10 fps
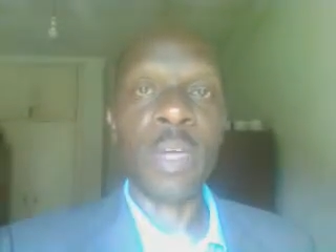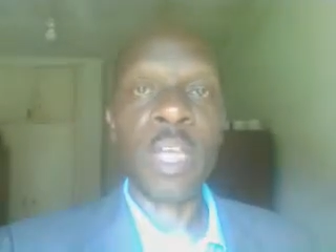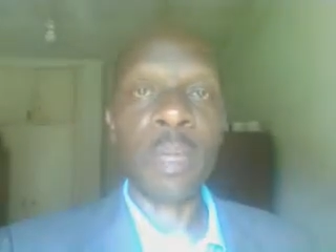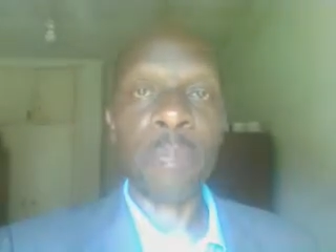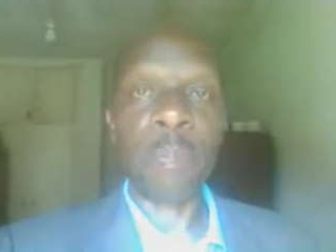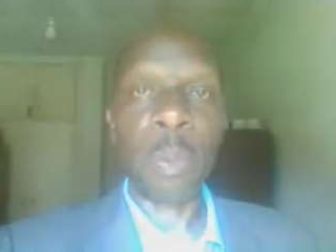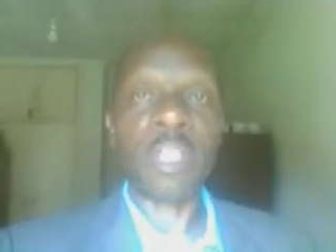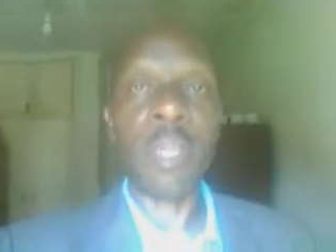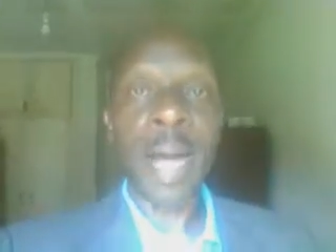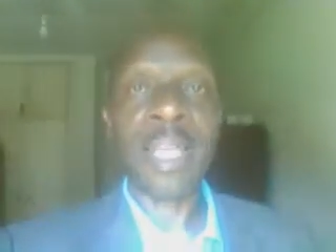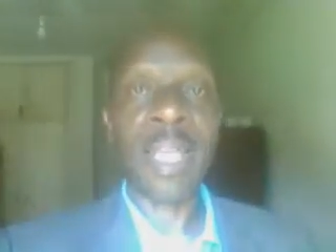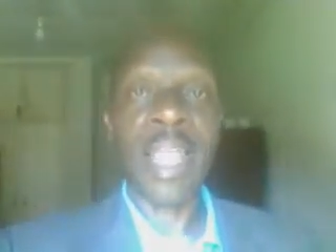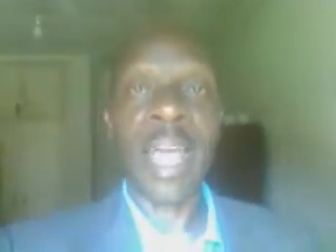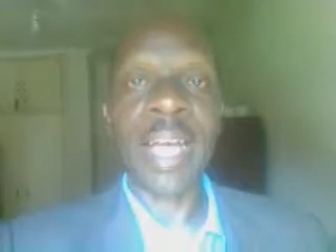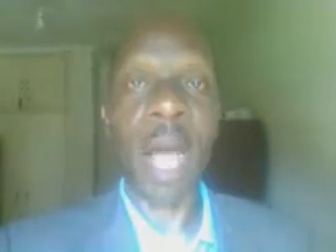we put the money
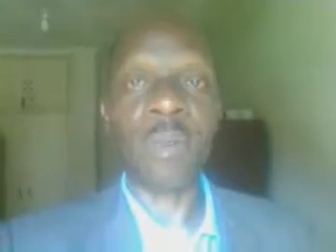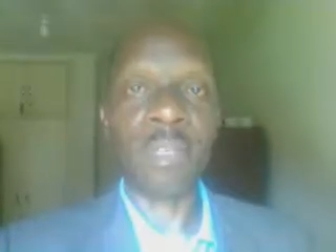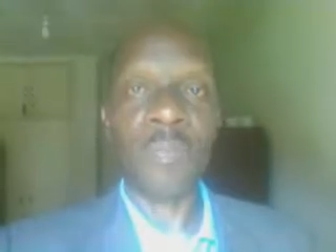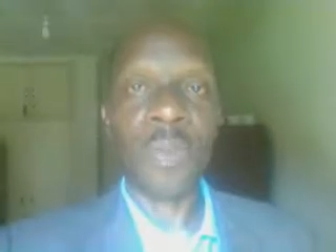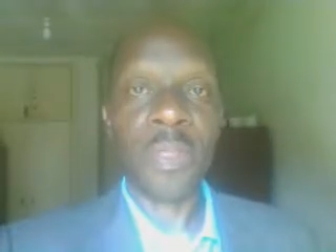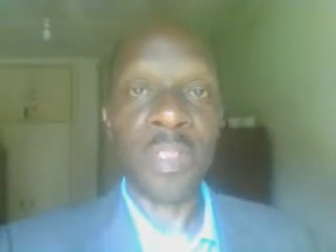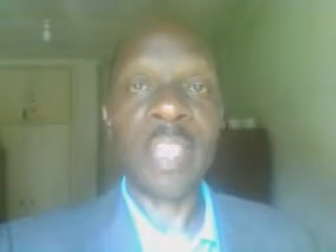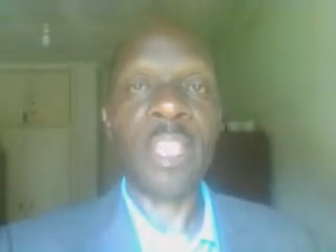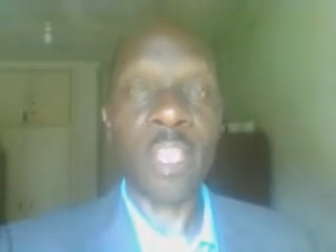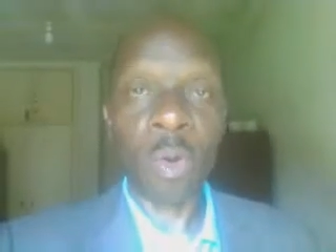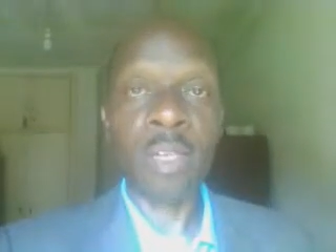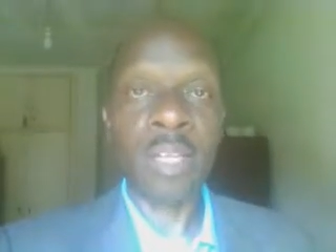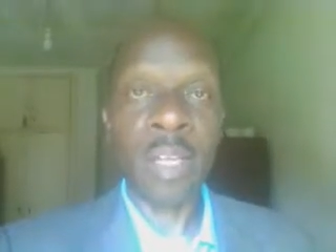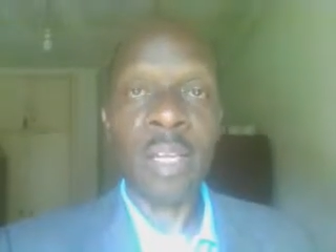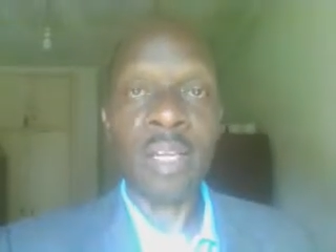in the accounts, then they
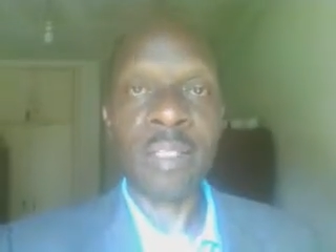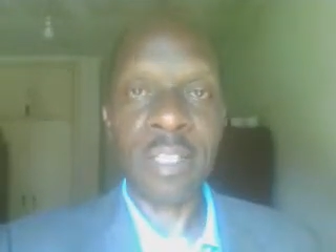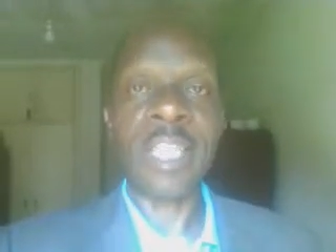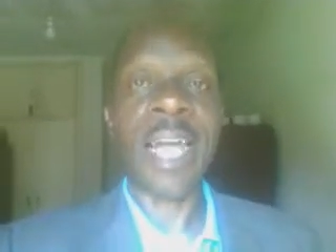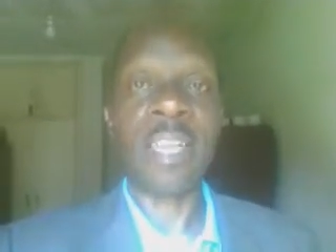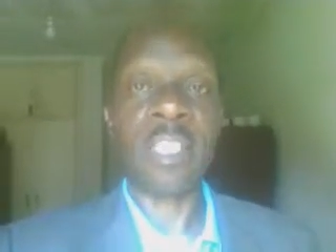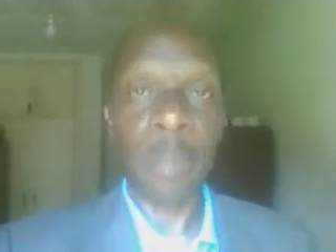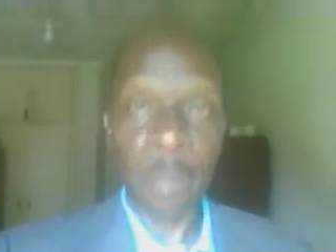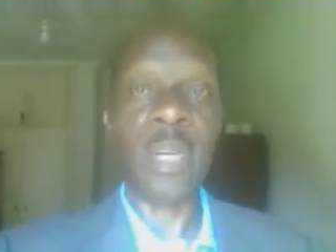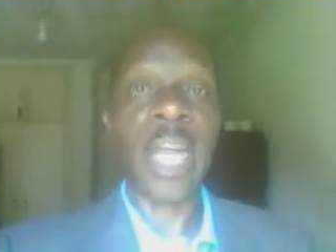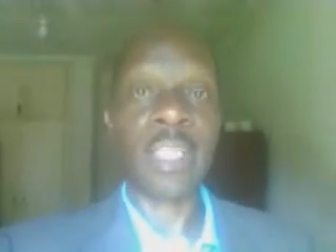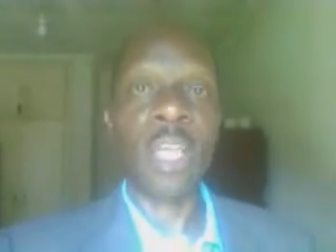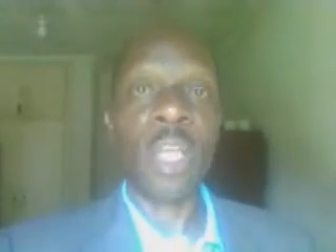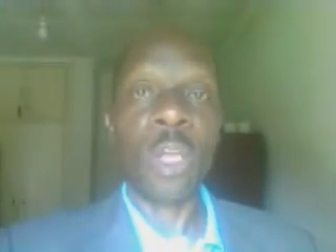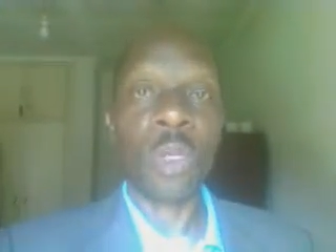don't send us the
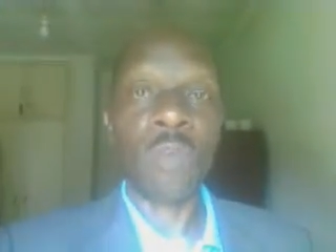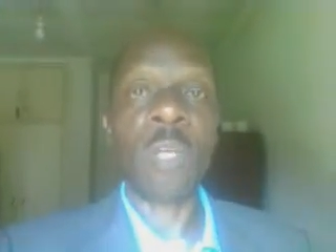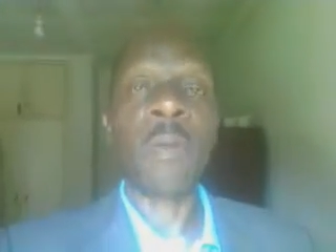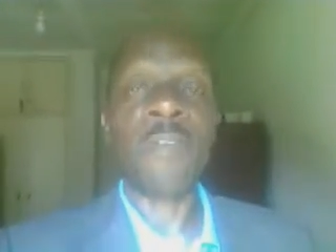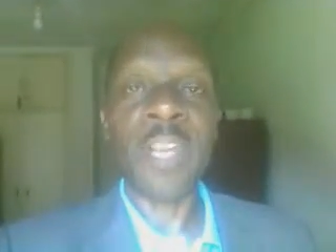product. You've got to